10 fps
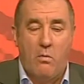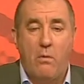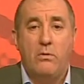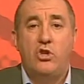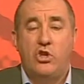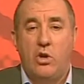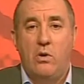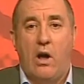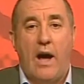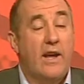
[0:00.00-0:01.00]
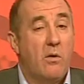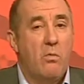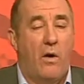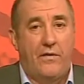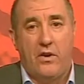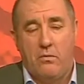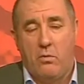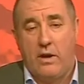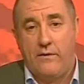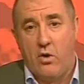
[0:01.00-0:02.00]
What would you like, and what
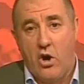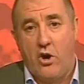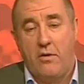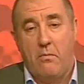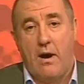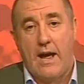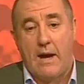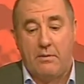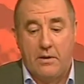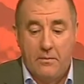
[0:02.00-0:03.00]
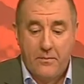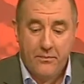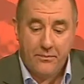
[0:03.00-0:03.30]
have you heard might happen?